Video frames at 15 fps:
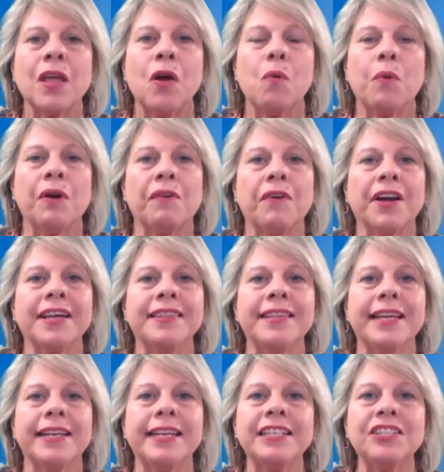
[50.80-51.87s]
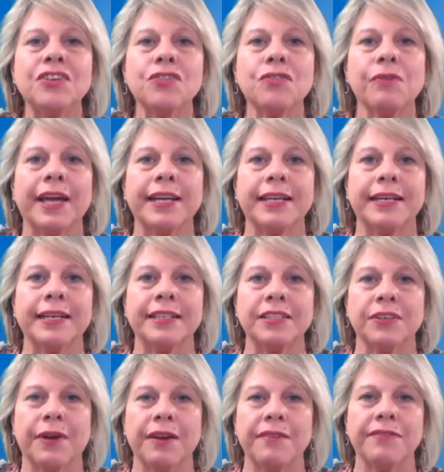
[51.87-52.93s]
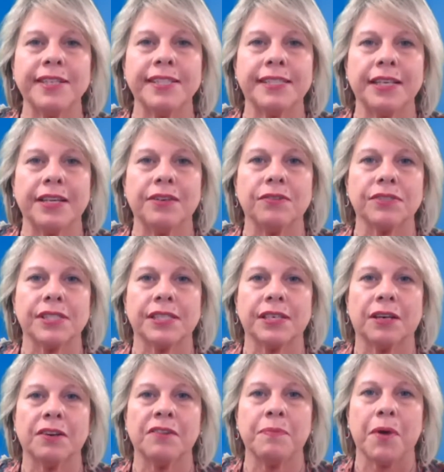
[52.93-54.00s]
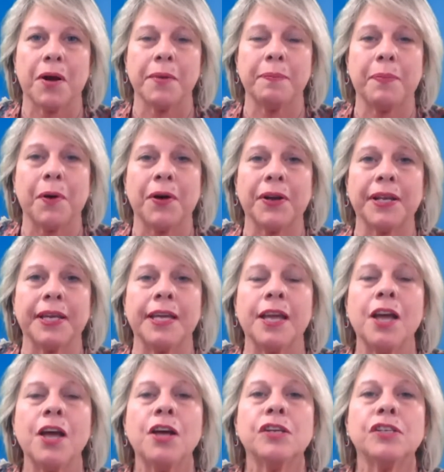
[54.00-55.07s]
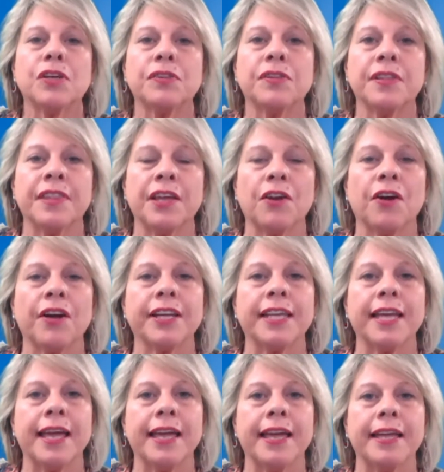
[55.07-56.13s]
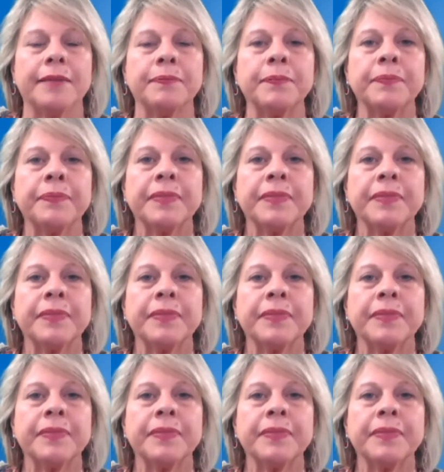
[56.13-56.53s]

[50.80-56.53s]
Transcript: where I can then integrate it into every single cell of my body, so that then I can,